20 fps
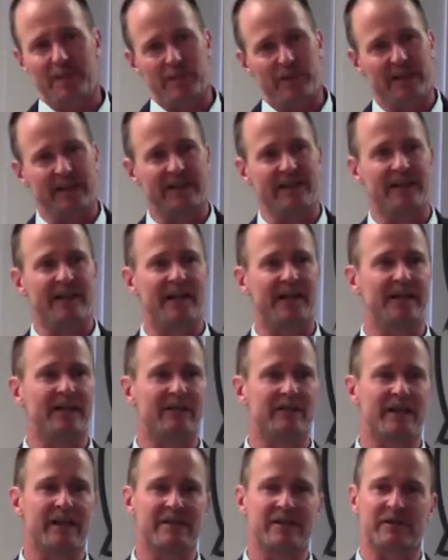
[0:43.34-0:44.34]
But in the end,
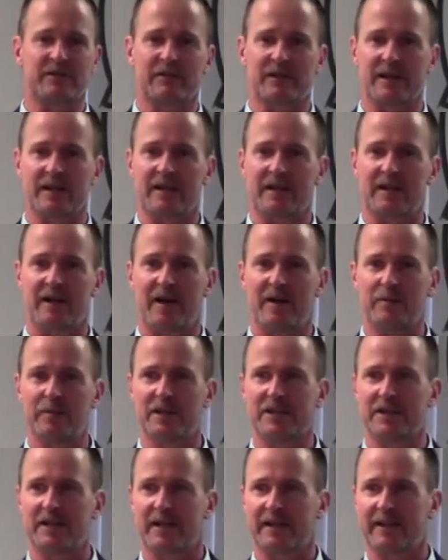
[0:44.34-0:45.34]
it doesn't really
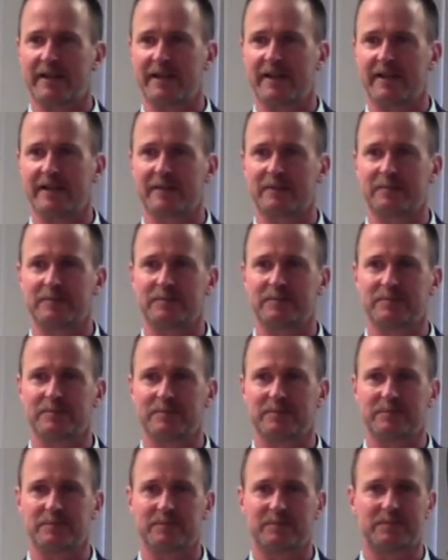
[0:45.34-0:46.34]
accomplish anything.
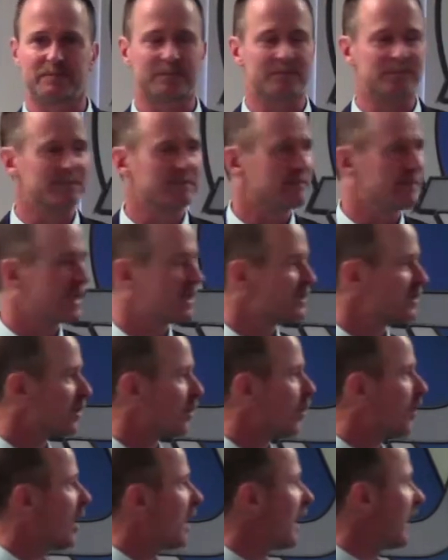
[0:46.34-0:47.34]
So
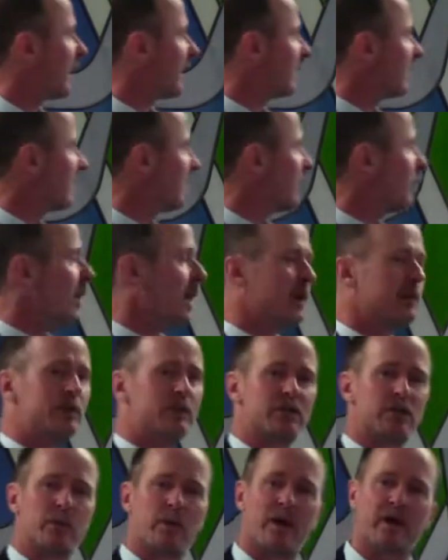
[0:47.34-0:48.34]
why? Why
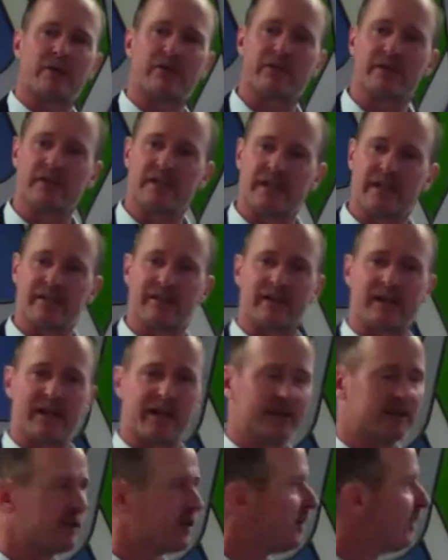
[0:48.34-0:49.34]
would you want to forgive and
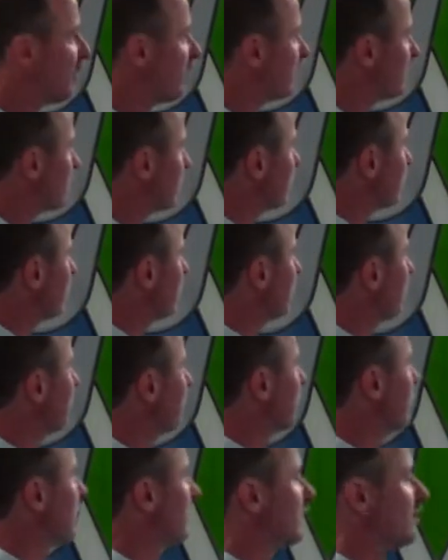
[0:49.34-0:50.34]
let go?
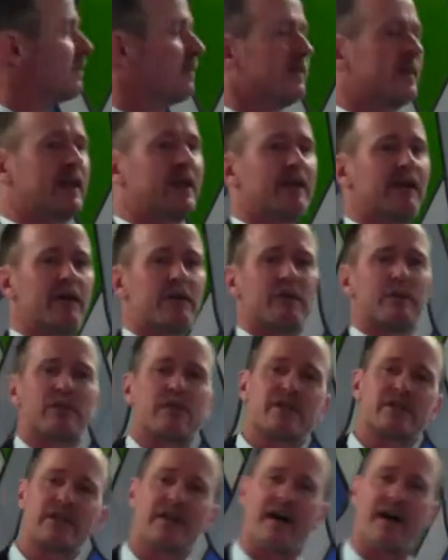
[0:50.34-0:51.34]

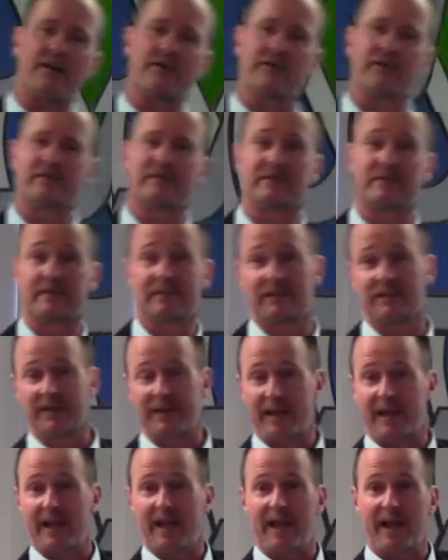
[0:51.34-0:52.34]
First off,
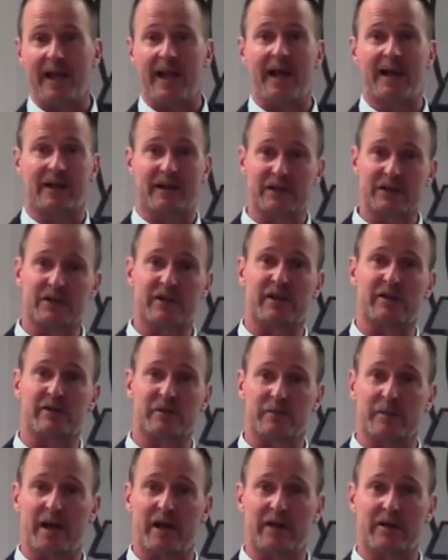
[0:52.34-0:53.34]
and I'll share
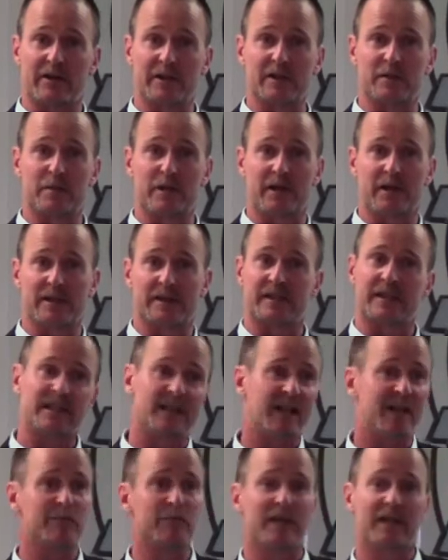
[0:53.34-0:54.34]
from my own experience, it
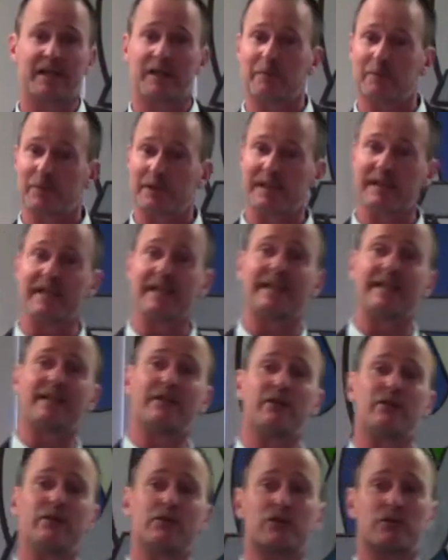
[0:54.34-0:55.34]
gave me a completely
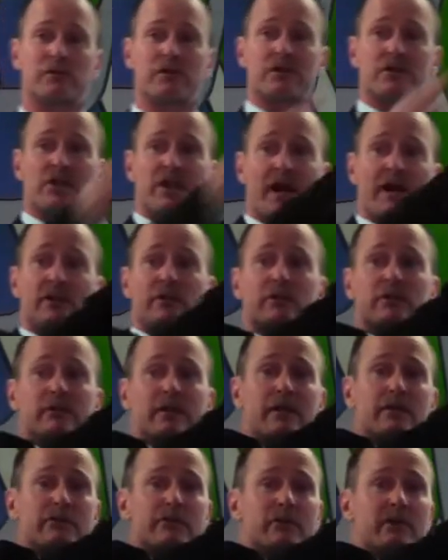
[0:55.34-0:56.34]
new
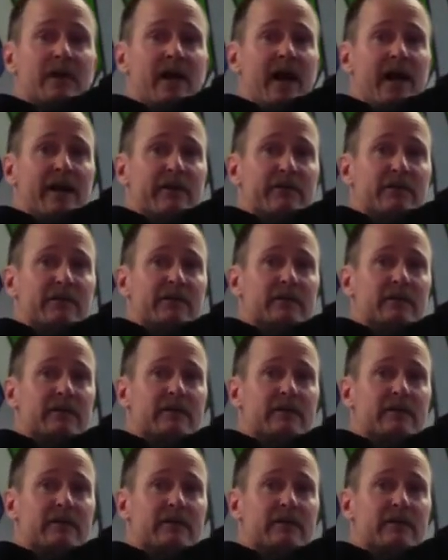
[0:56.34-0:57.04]
trajectory through life.